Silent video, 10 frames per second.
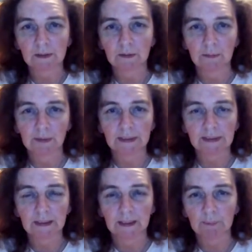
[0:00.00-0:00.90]
So we're in a
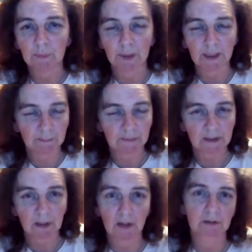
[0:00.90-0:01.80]
sleep, but we're
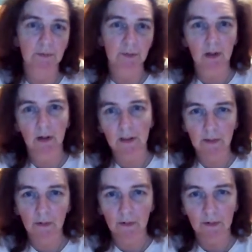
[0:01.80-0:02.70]
hypnotized as we're
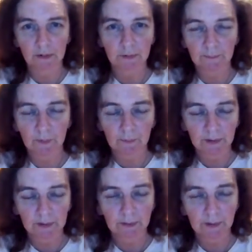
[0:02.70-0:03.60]
going along doing what
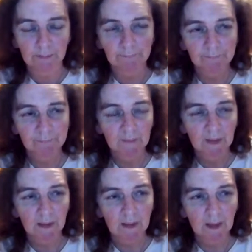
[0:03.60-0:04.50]
we're doing.
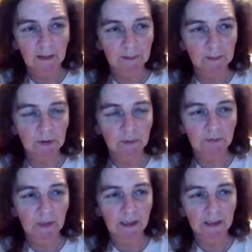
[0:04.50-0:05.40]
And I suppose you
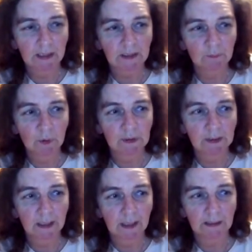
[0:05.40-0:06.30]
could relate that to
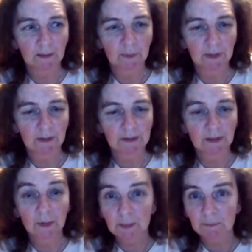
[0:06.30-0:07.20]
modern day, in that we are
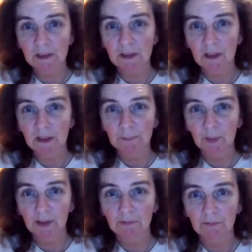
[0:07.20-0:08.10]
still hypnotized
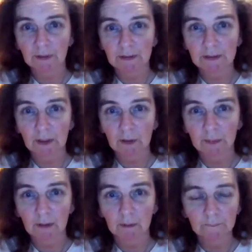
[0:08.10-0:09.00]
by everything that's
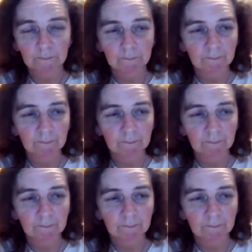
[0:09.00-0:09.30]
going on.